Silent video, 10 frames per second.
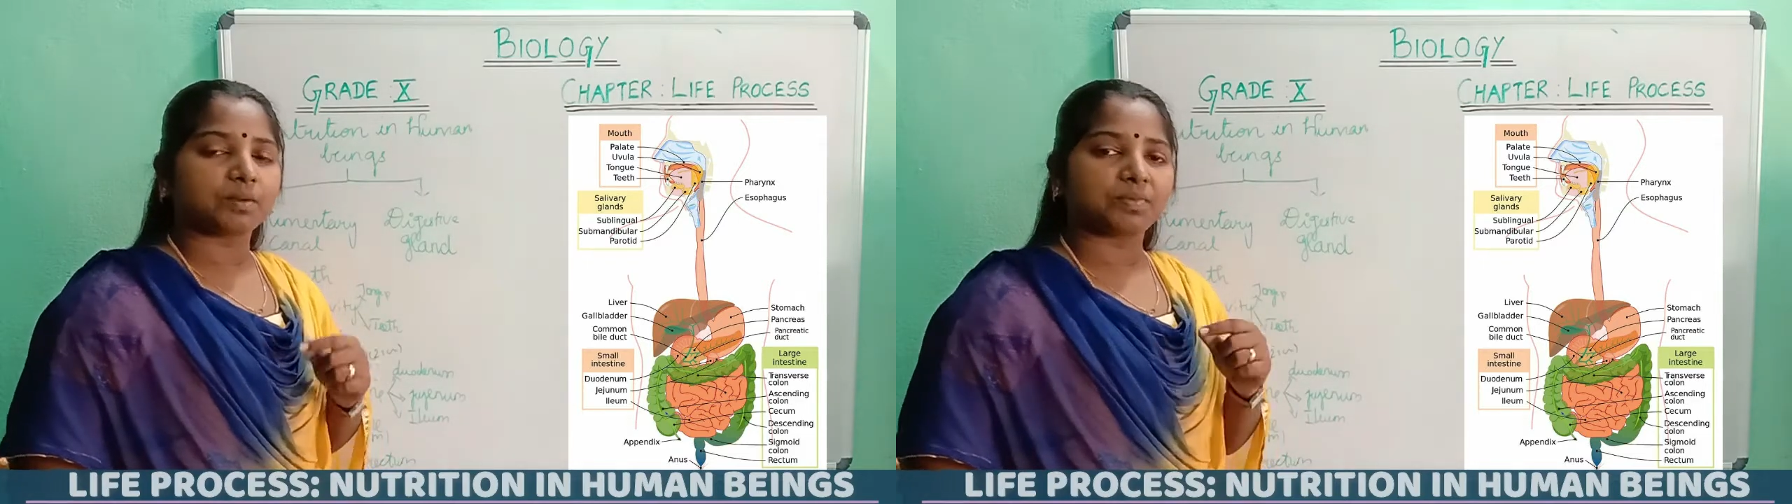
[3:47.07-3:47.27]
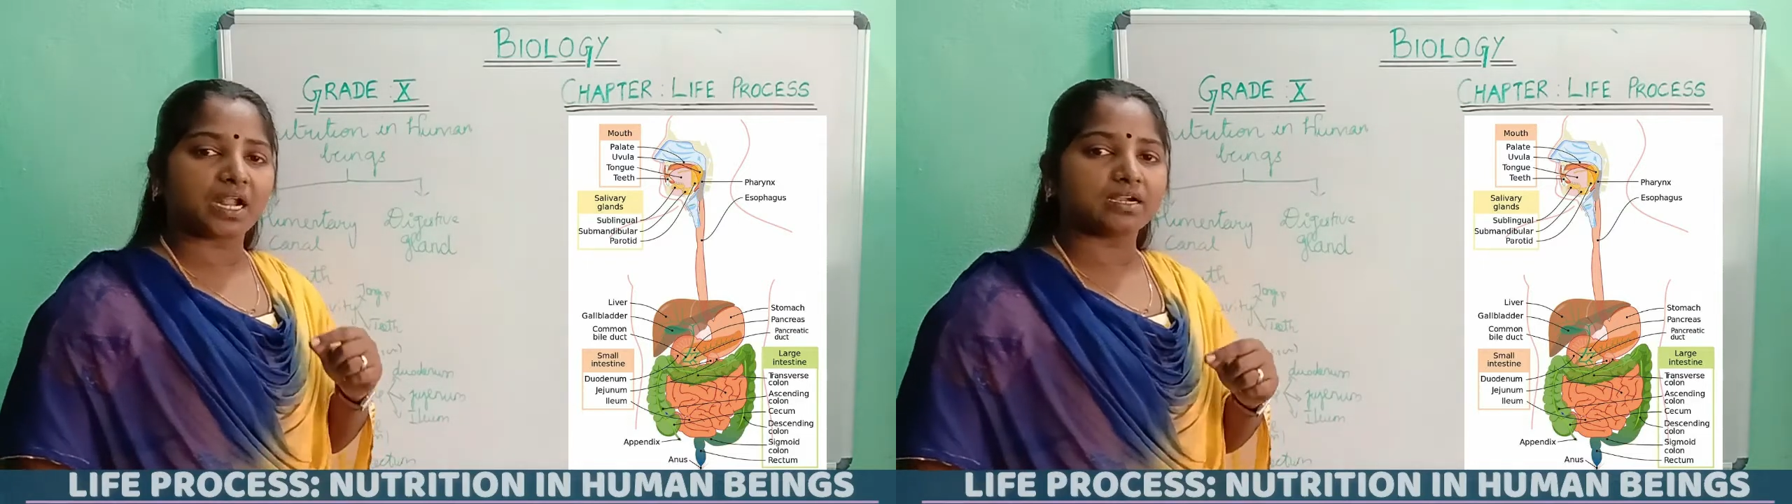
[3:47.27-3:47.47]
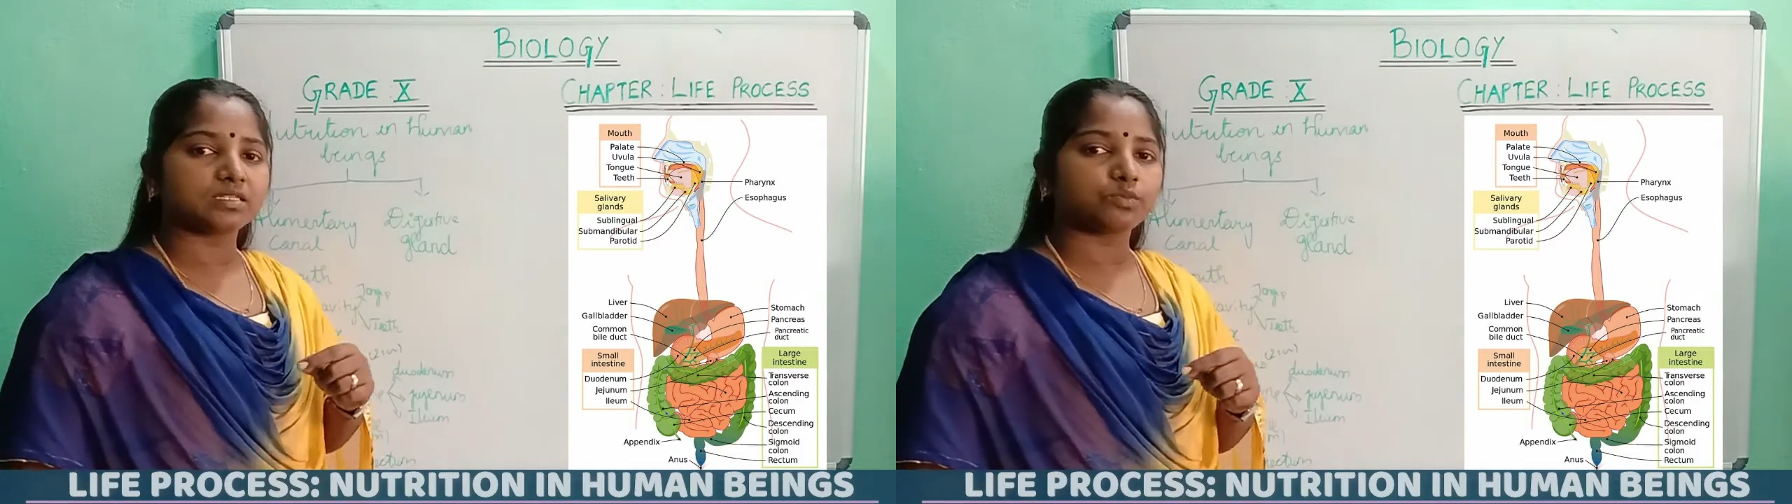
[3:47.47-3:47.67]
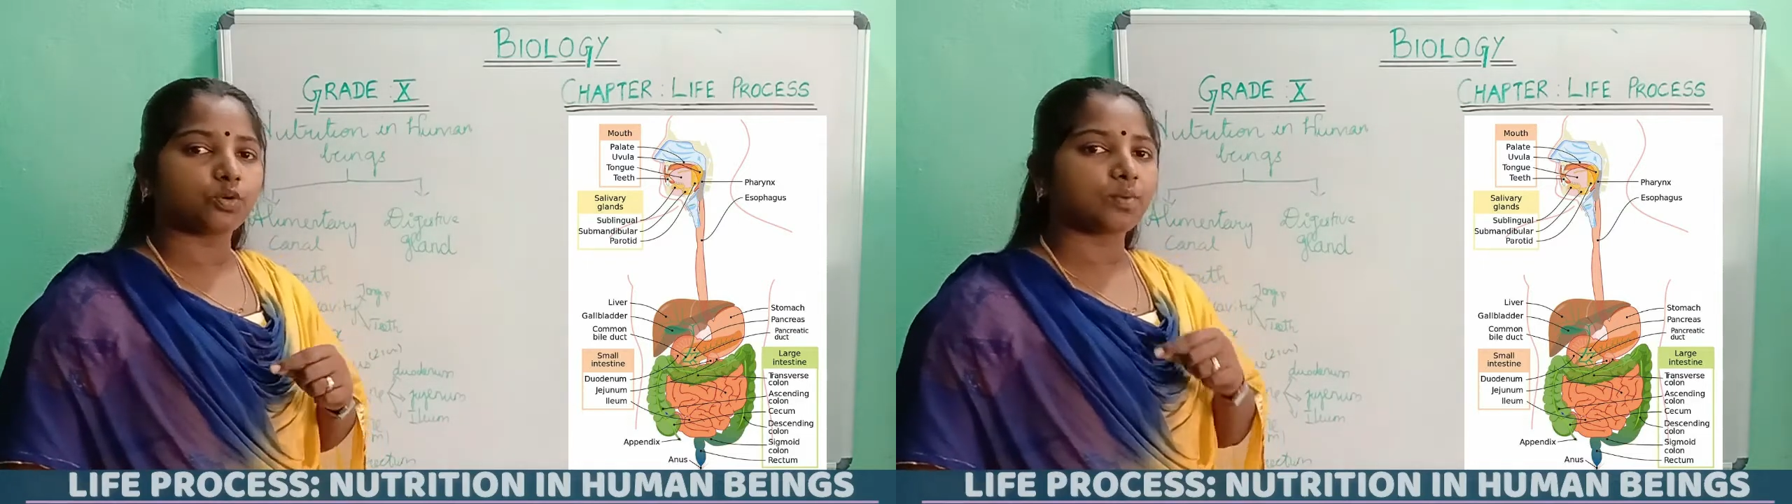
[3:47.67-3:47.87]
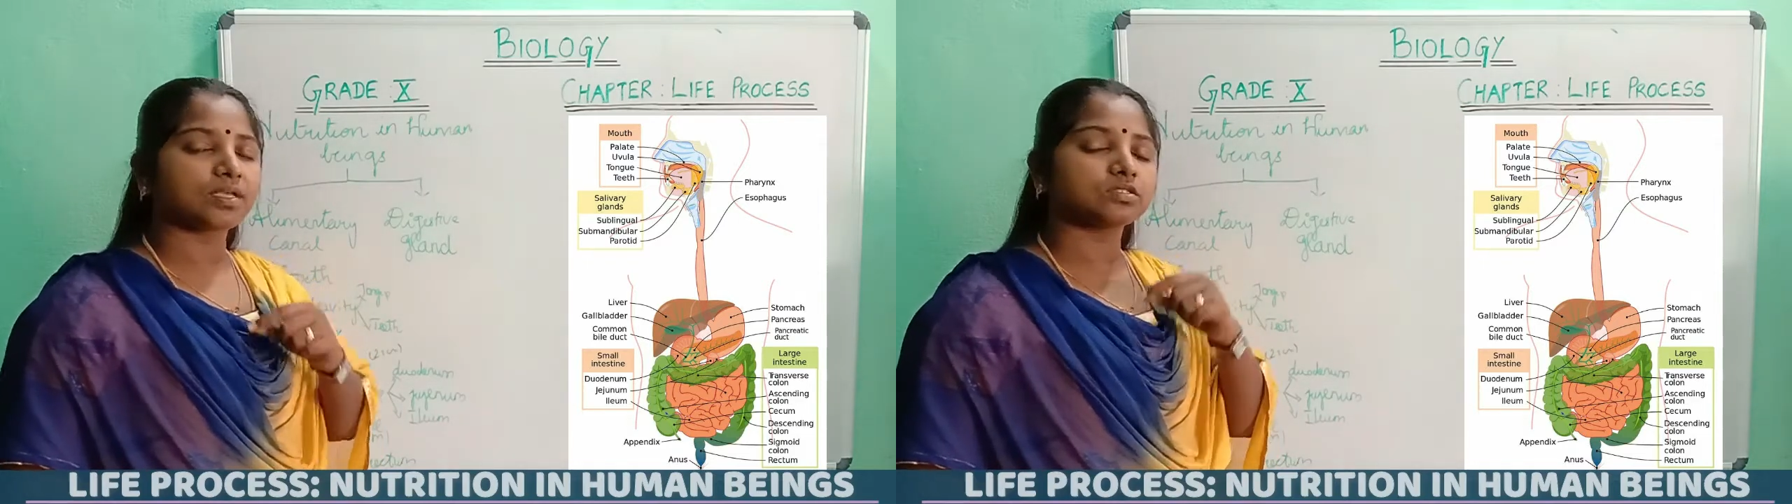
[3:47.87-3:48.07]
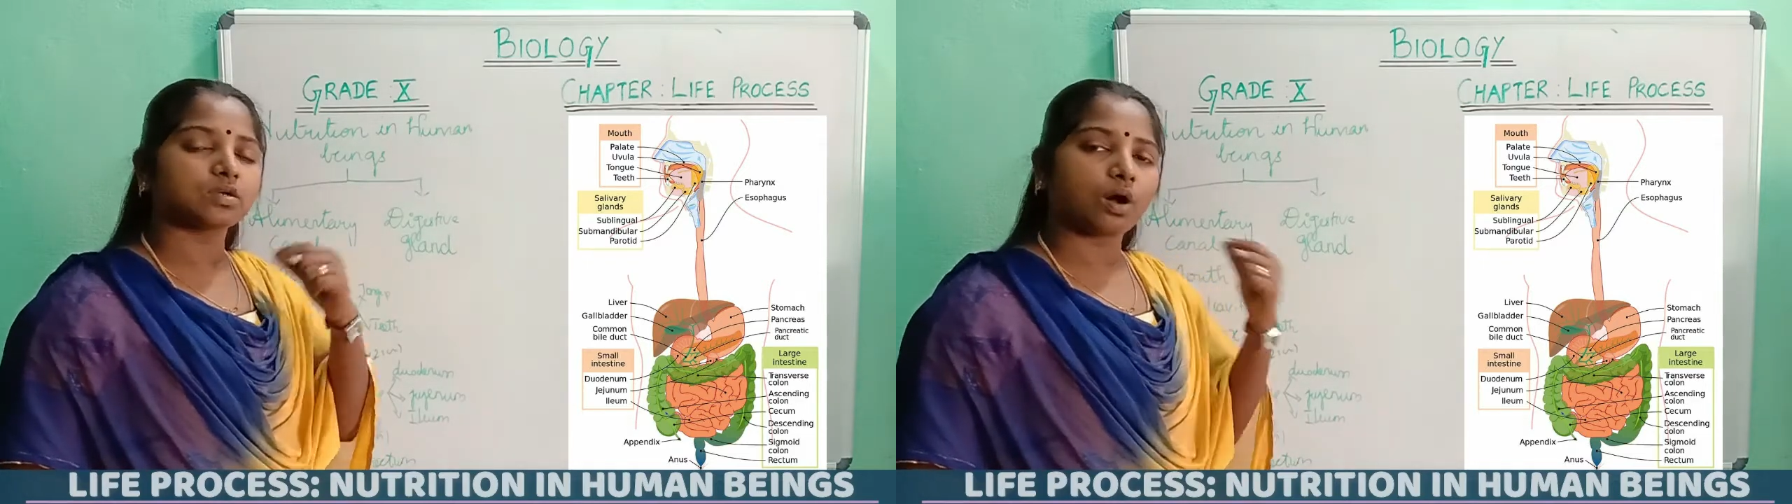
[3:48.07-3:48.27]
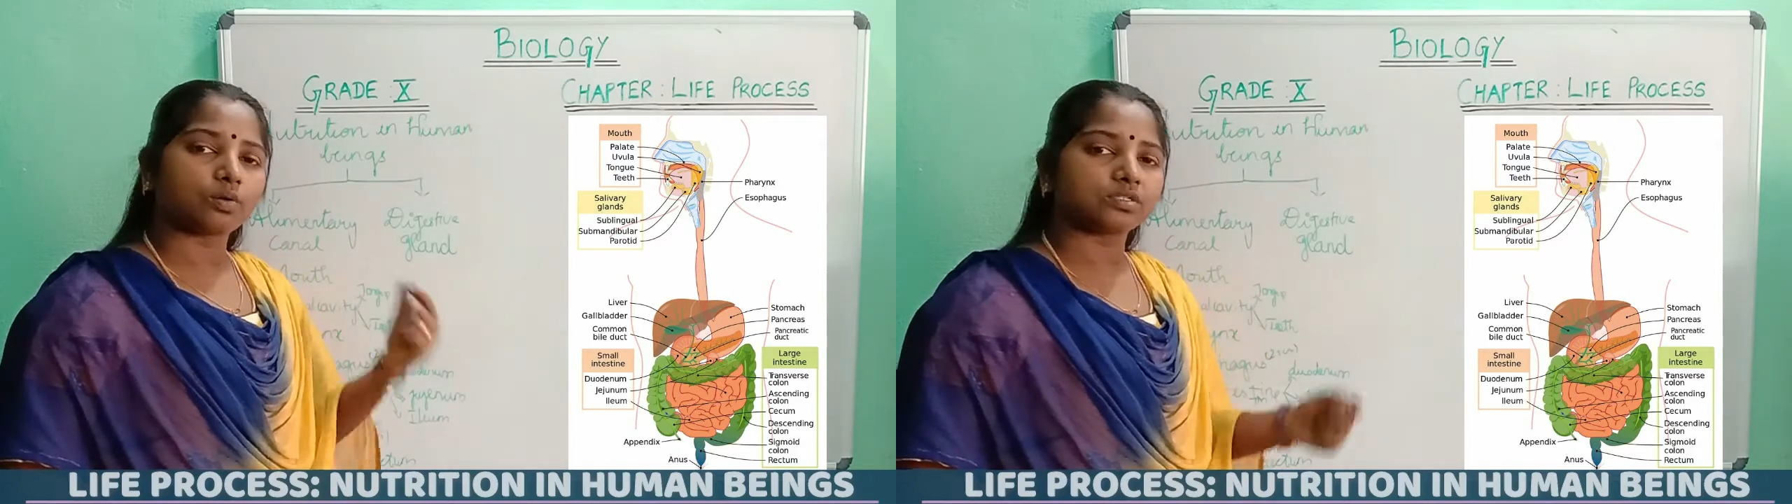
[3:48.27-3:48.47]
Blood is moving throughout